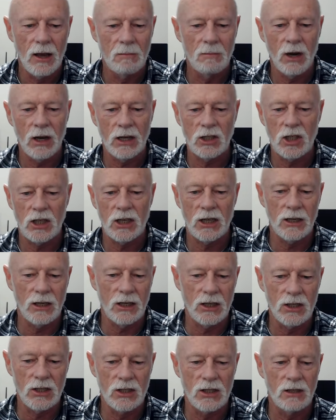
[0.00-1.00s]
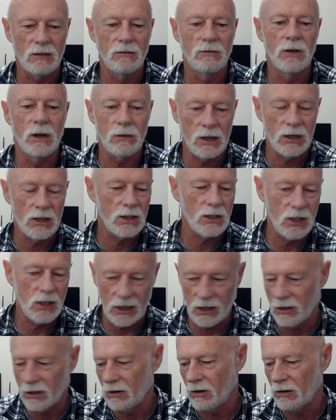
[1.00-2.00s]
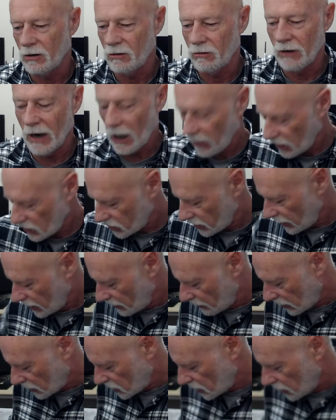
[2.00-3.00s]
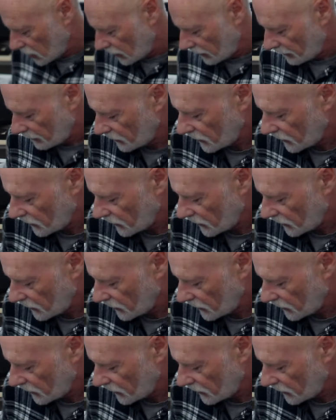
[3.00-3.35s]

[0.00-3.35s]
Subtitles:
My chair is very second rate. I'm going to show you my chair.